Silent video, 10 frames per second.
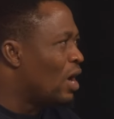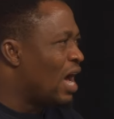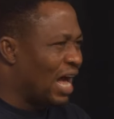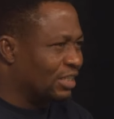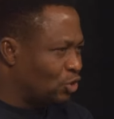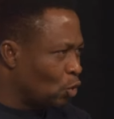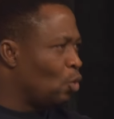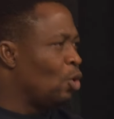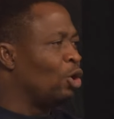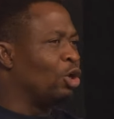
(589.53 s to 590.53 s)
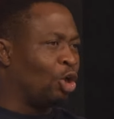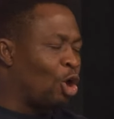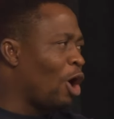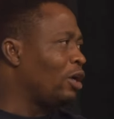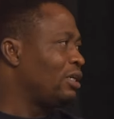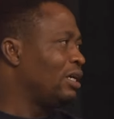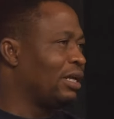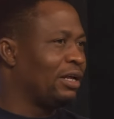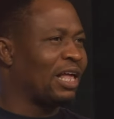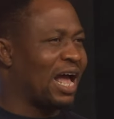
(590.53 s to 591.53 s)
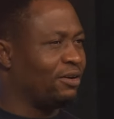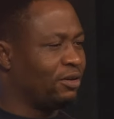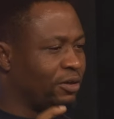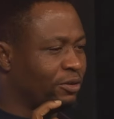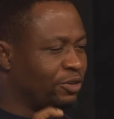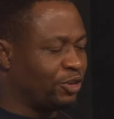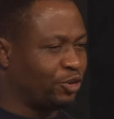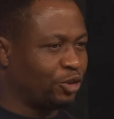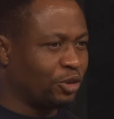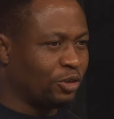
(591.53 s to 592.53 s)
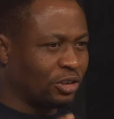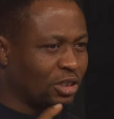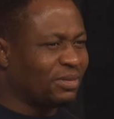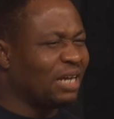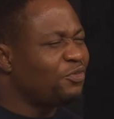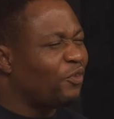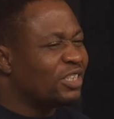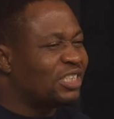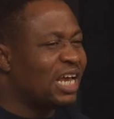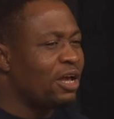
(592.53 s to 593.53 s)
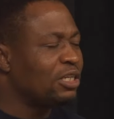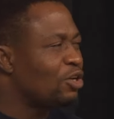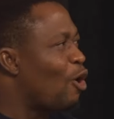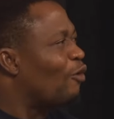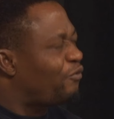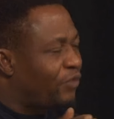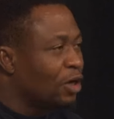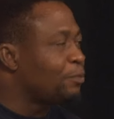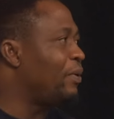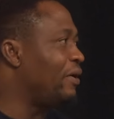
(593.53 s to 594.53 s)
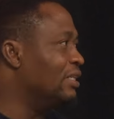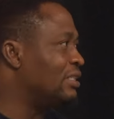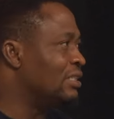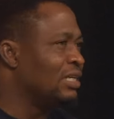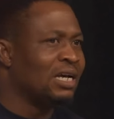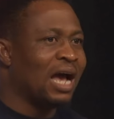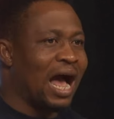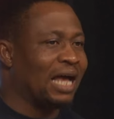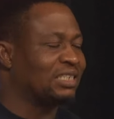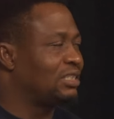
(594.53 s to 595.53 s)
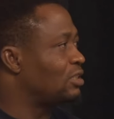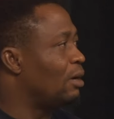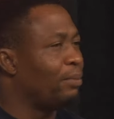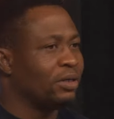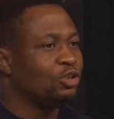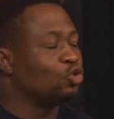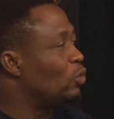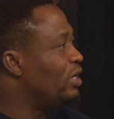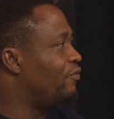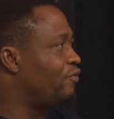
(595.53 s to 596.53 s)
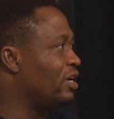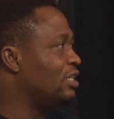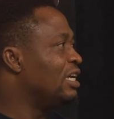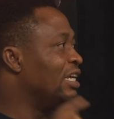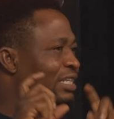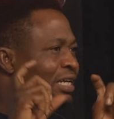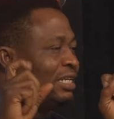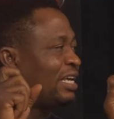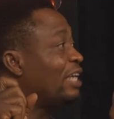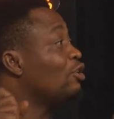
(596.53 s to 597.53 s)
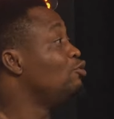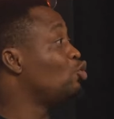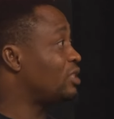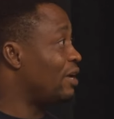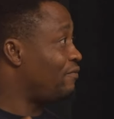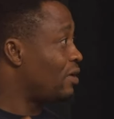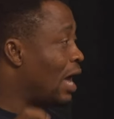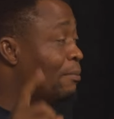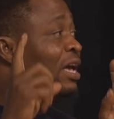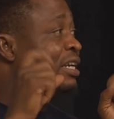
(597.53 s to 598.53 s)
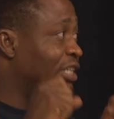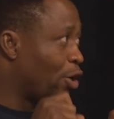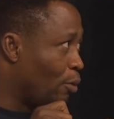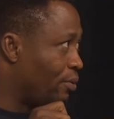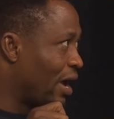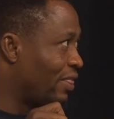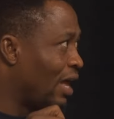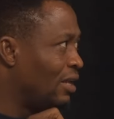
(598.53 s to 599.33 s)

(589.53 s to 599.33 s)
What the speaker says: And so, God can sometimes, for the sake of failed parenting, ask somebody to leave. In the case of Jacob rather.